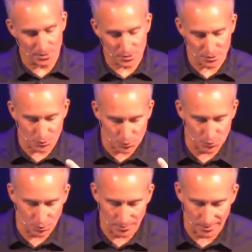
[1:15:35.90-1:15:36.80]
is
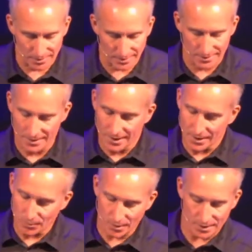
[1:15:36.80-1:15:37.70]
true humility?
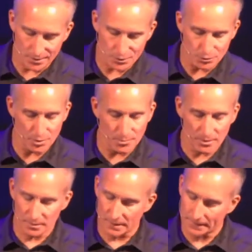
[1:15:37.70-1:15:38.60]
What, true
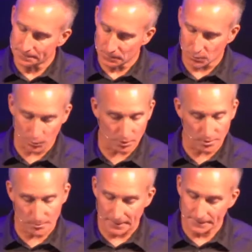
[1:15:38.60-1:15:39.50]
humility toward all
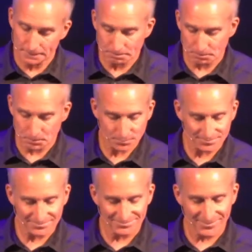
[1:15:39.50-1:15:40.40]
men
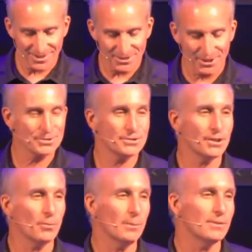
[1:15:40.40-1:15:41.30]
and doesn't say
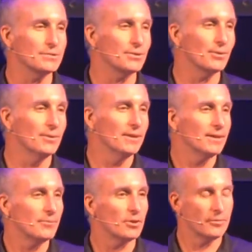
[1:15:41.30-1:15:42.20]
women, so
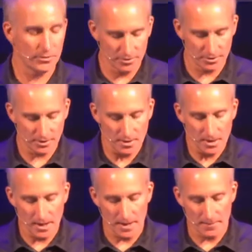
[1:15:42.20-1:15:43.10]
we're off the hook.
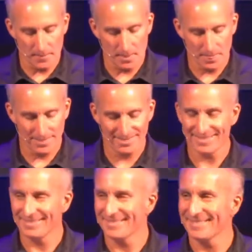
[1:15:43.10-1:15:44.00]
Um,
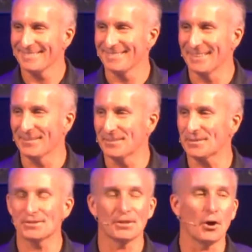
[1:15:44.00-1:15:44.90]
no, what does it
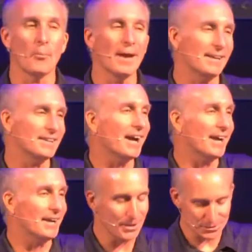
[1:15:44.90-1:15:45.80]
say? All
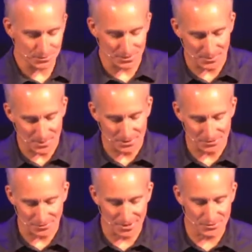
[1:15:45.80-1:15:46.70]
mankind. That's what that means,
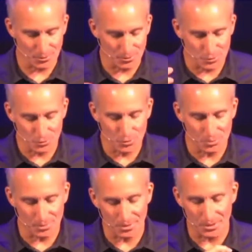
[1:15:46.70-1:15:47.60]
right? So true
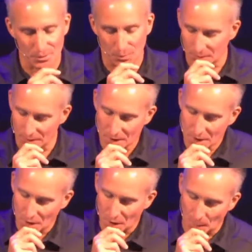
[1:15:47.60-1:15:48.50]
humility toward
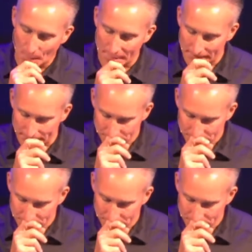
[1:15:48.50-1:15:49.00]
all men.